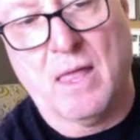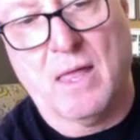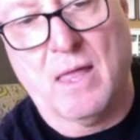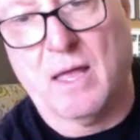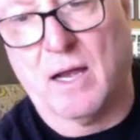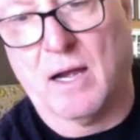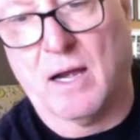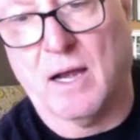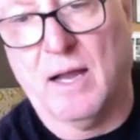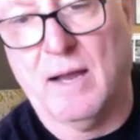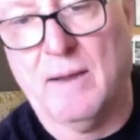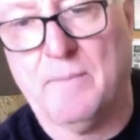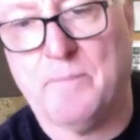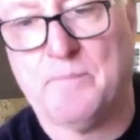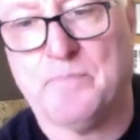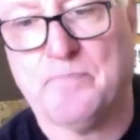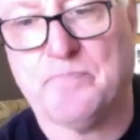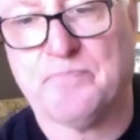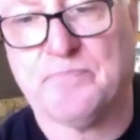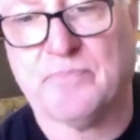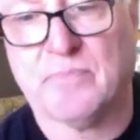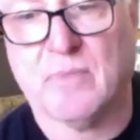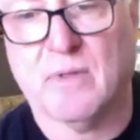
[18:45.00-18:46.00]
All right.
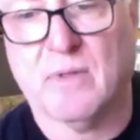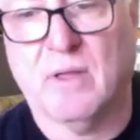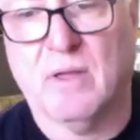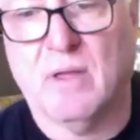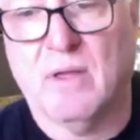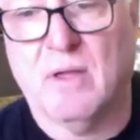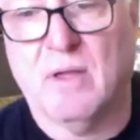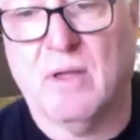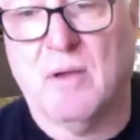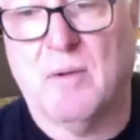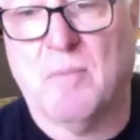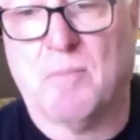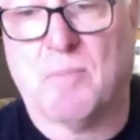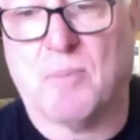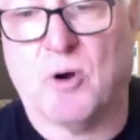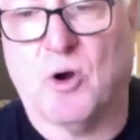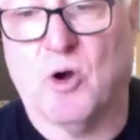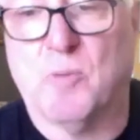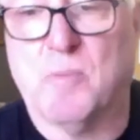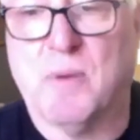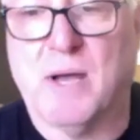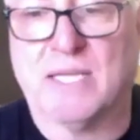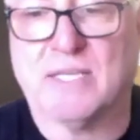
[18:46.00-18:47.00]

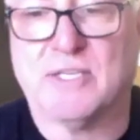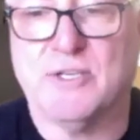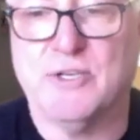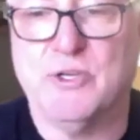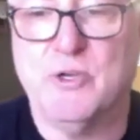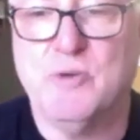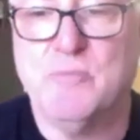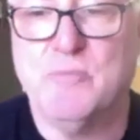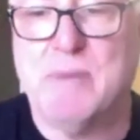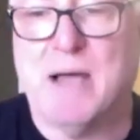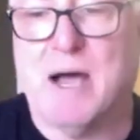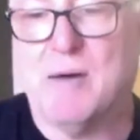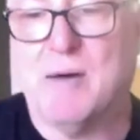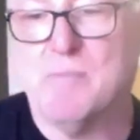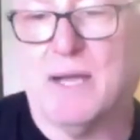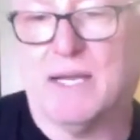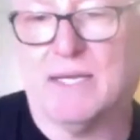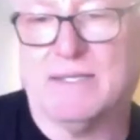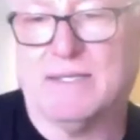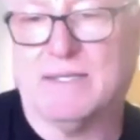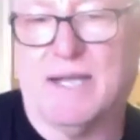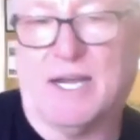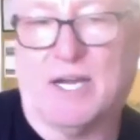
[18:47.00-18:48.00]
Pro bikes, new mountain
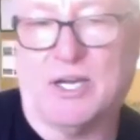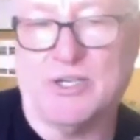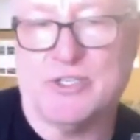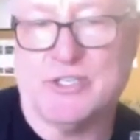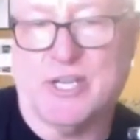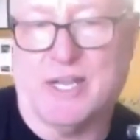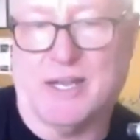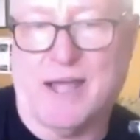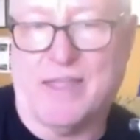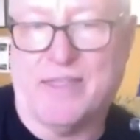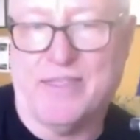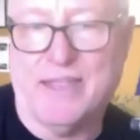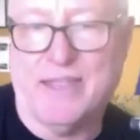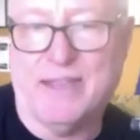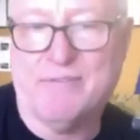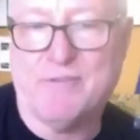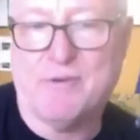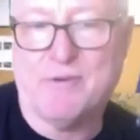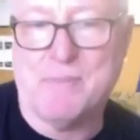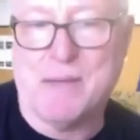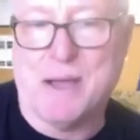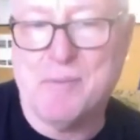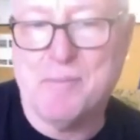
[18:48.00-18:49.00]
bike tires. Yeah, I think
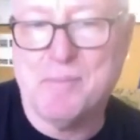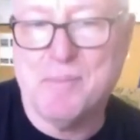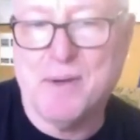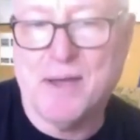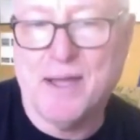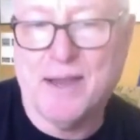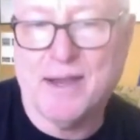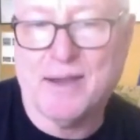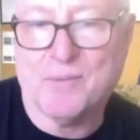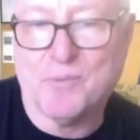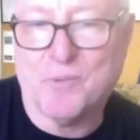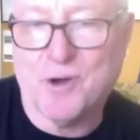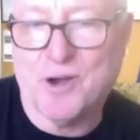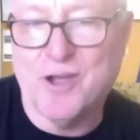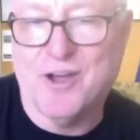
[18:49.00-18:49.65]
for mountain bike,